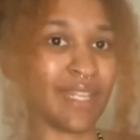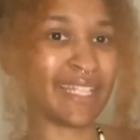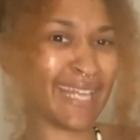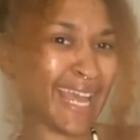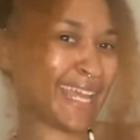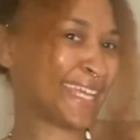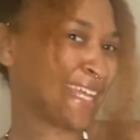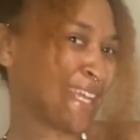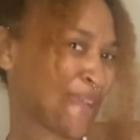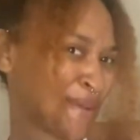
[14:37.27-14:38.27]
Then I had
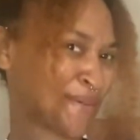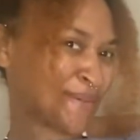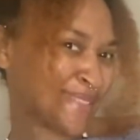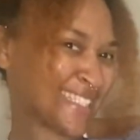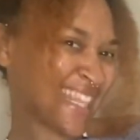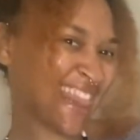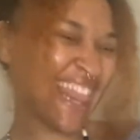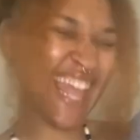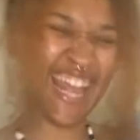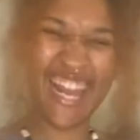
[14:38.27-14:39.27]
heels.
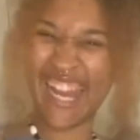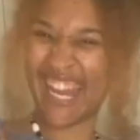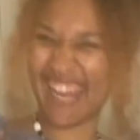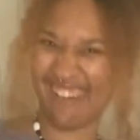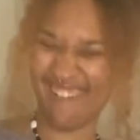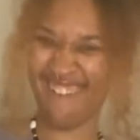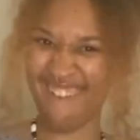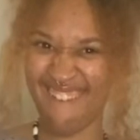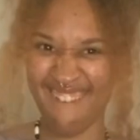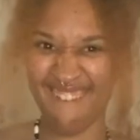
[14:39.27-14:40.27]
Like,
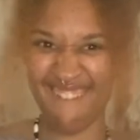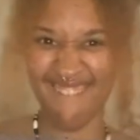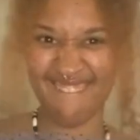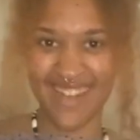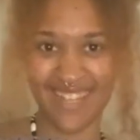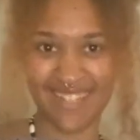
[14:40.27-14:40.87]
girl.